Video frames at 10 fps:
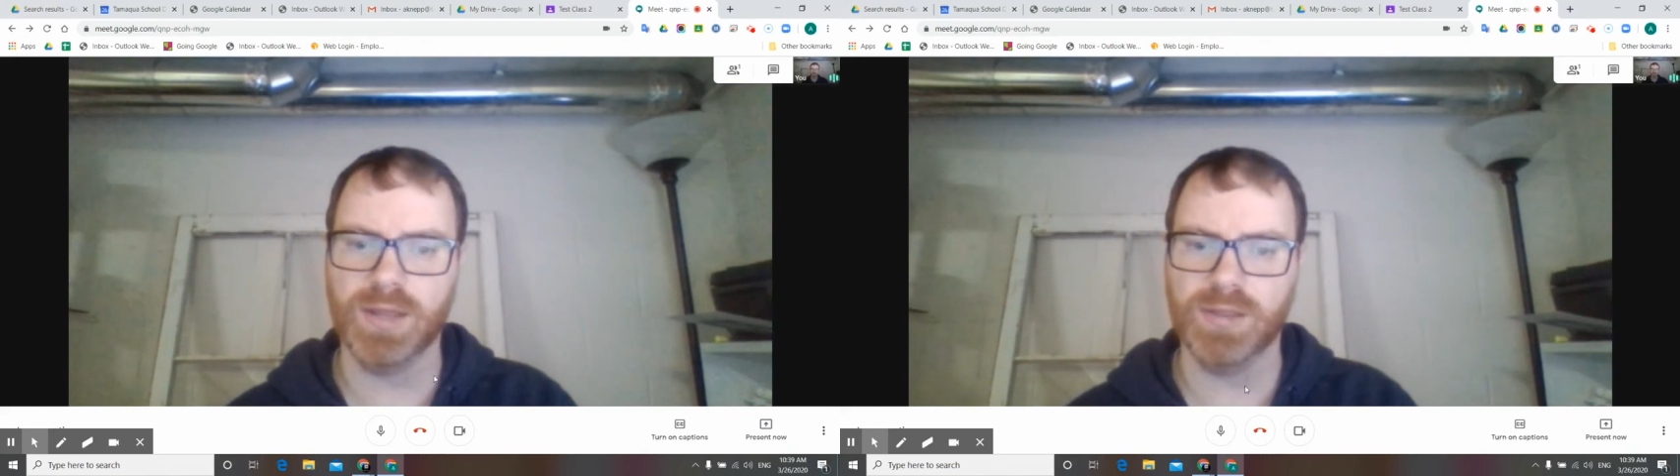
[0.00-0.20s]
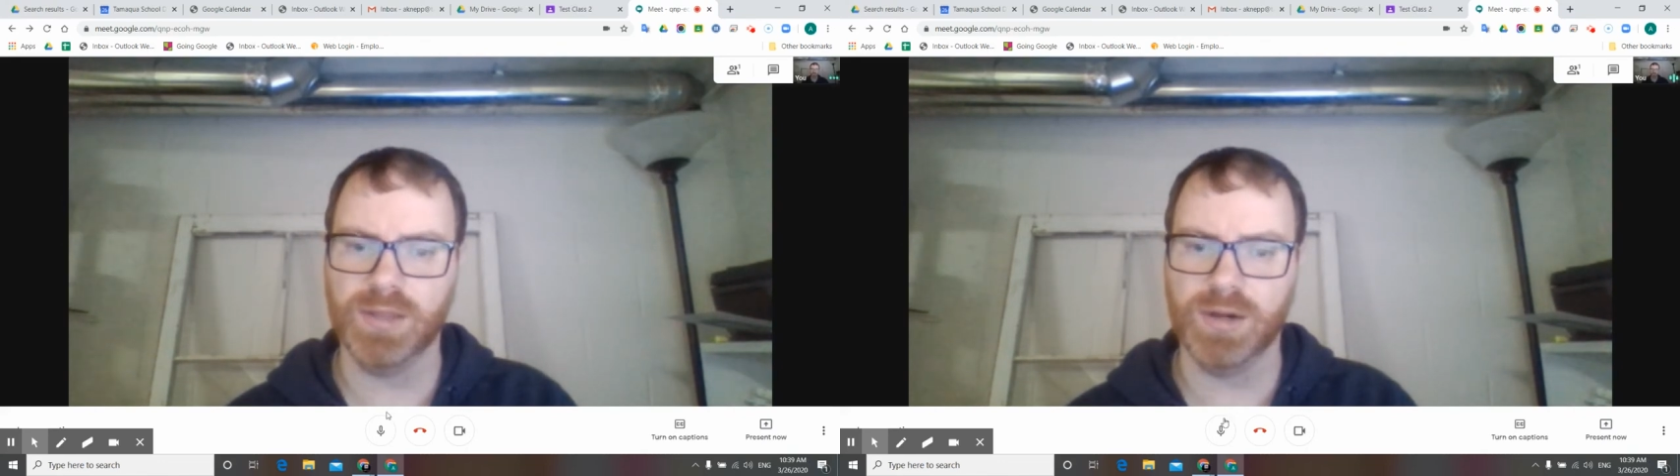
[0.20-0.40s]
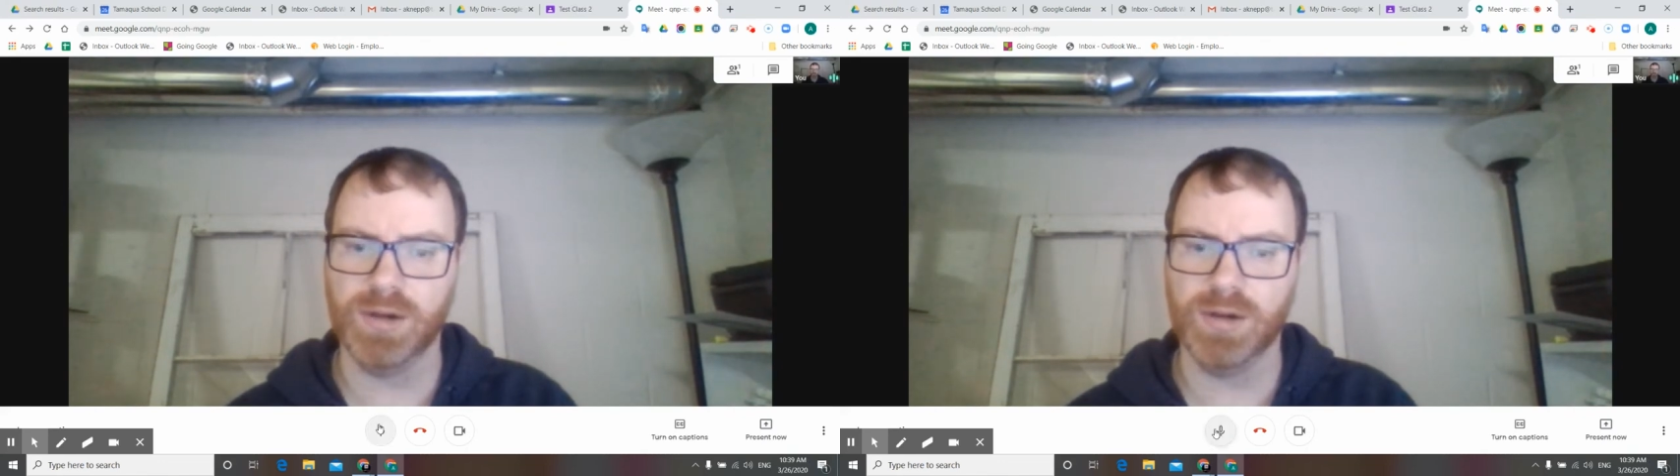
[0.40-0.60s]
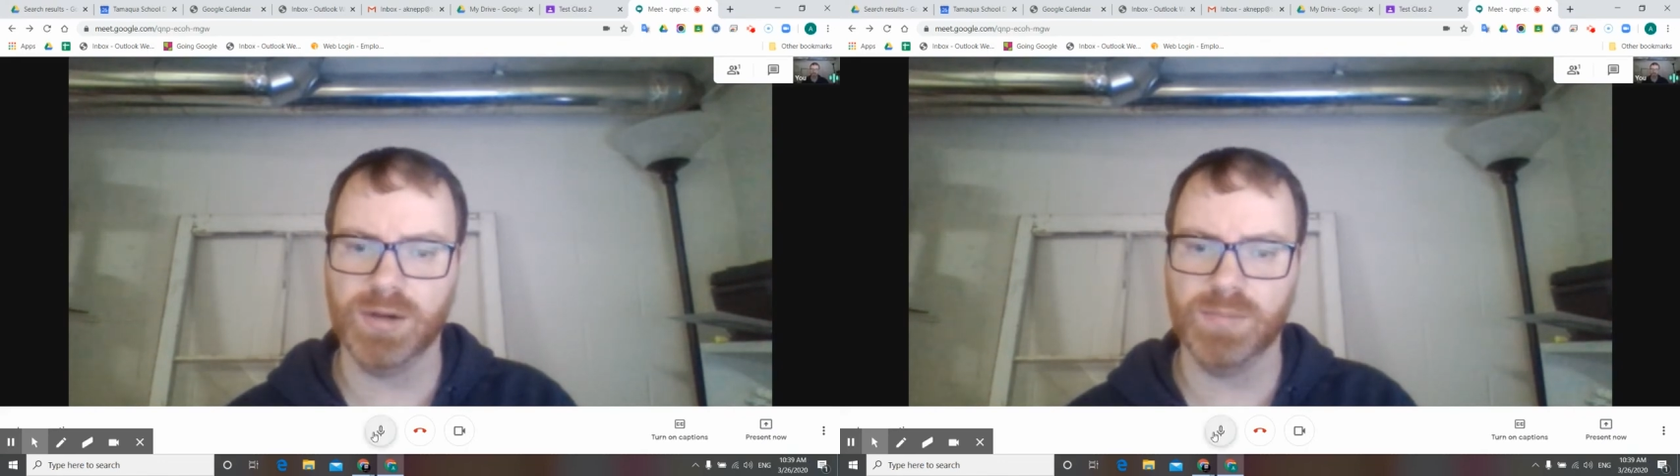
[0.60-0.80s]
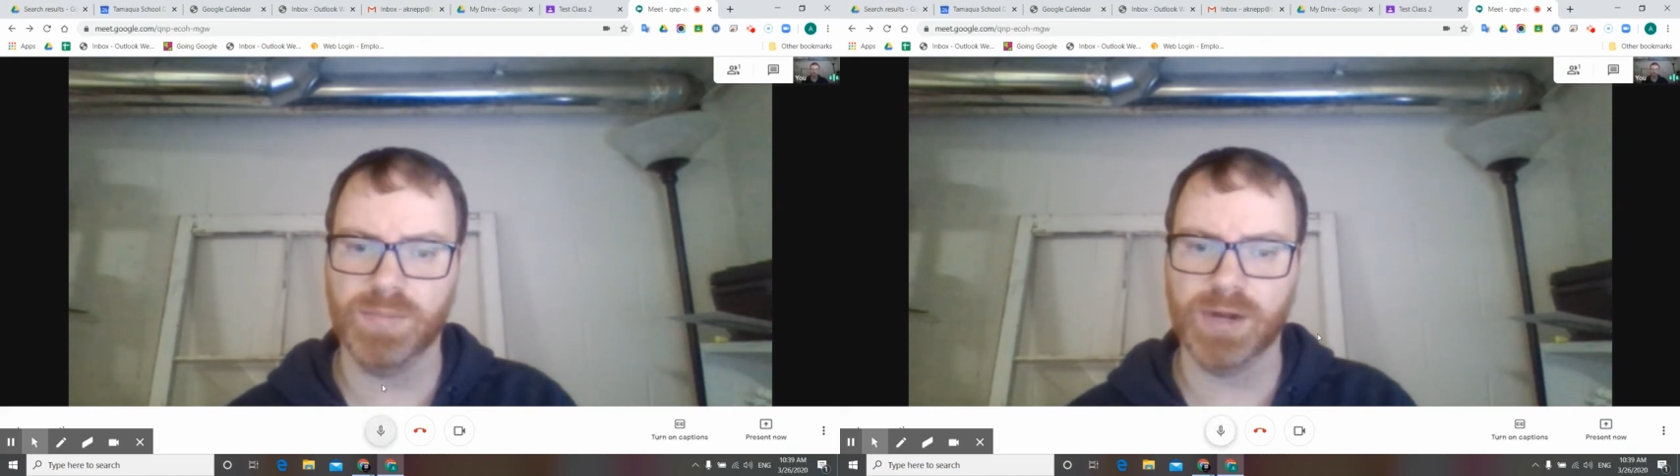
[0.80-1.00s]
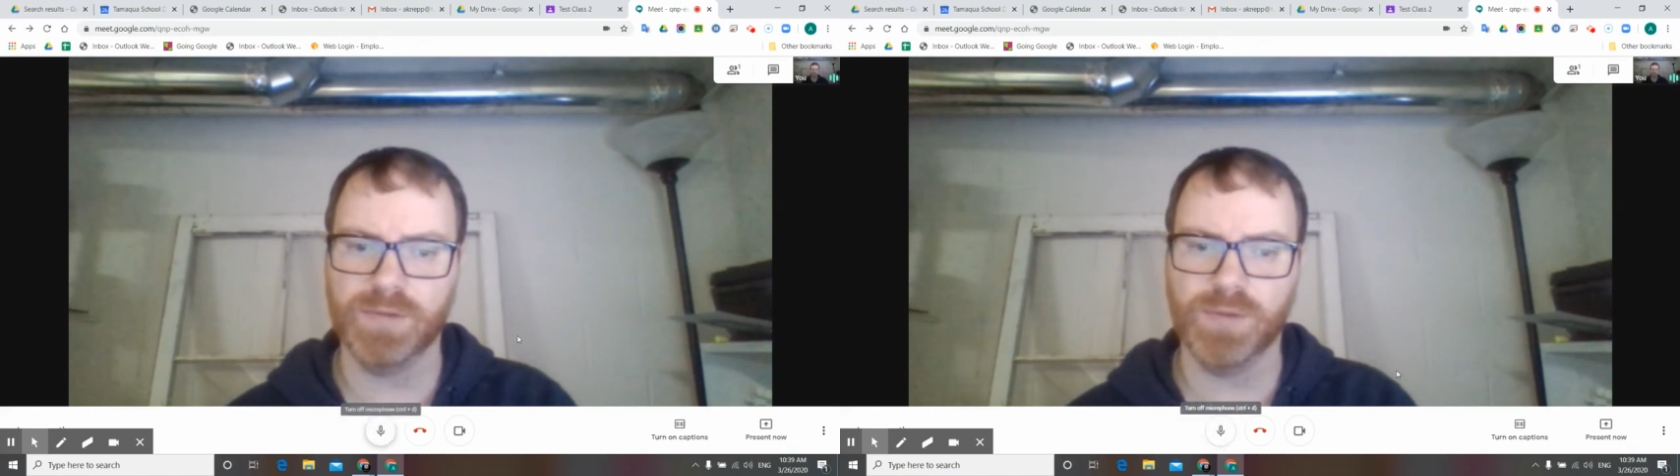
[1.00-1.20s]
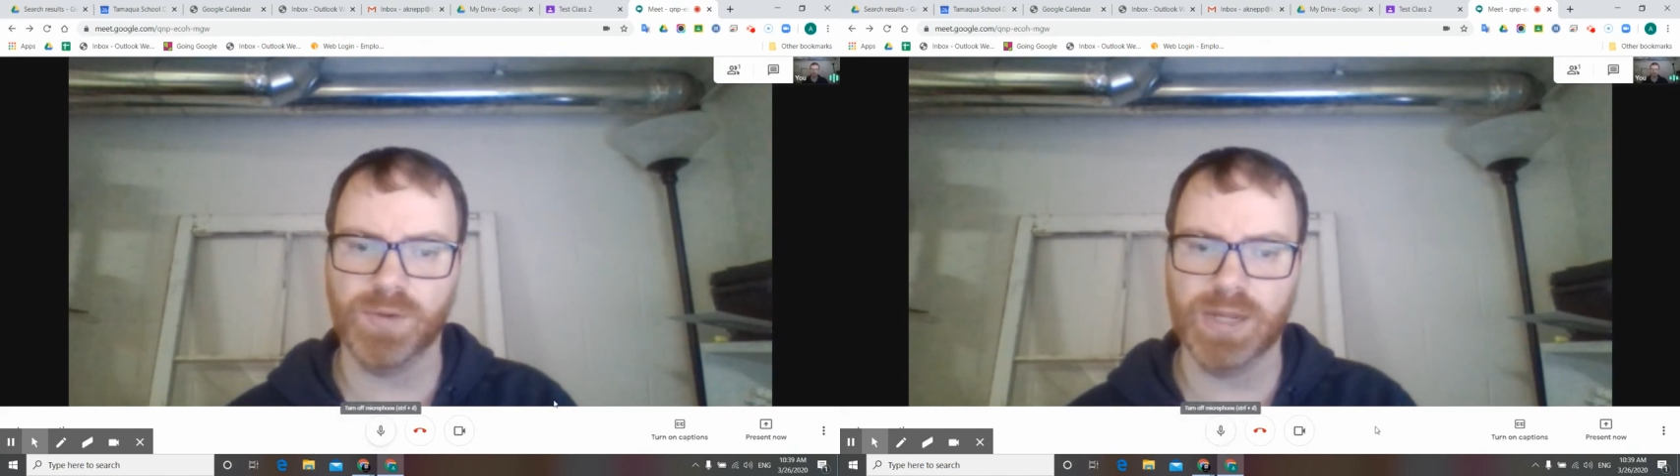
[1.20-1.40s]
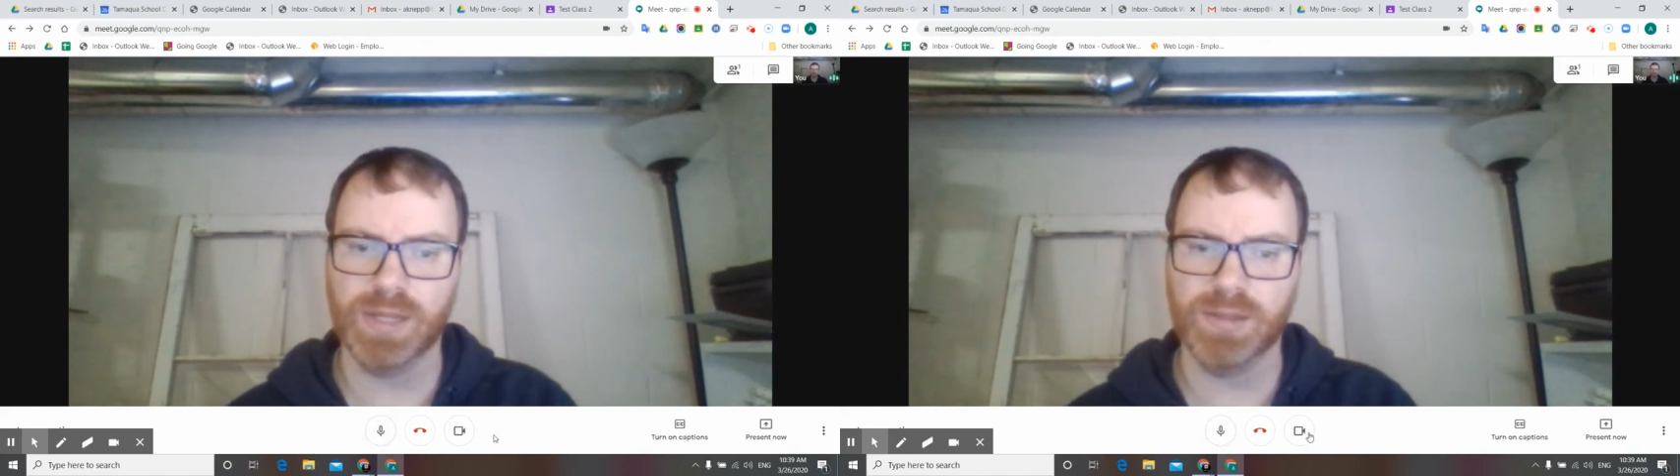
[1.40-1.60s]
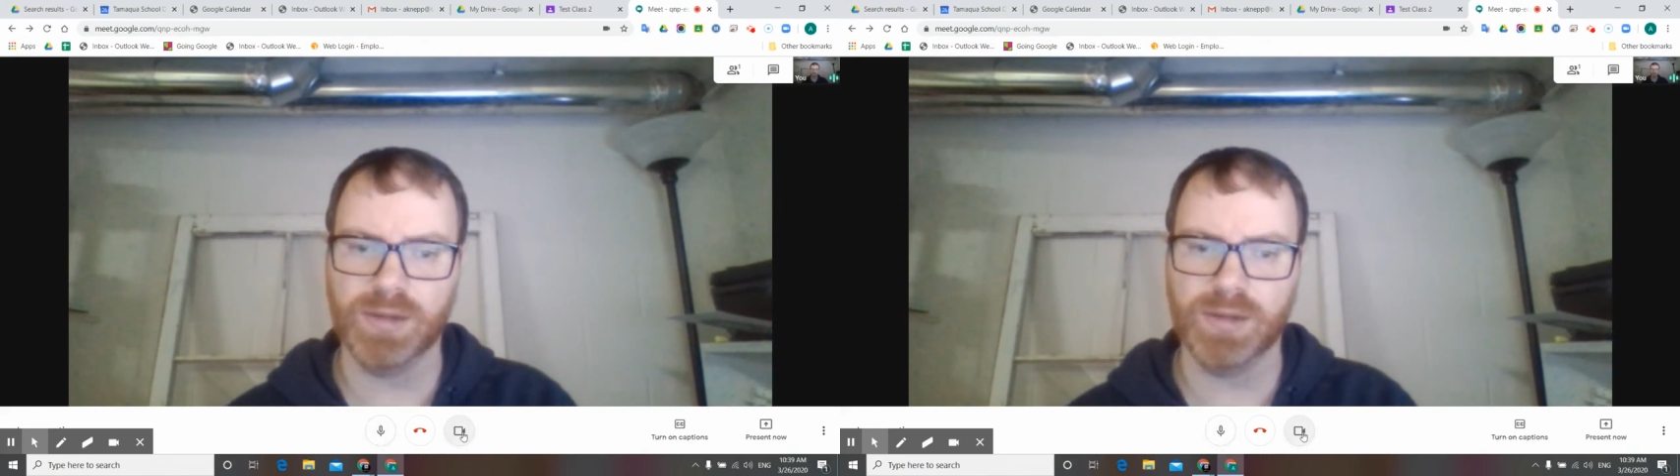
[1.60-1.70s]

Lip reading: their microphone and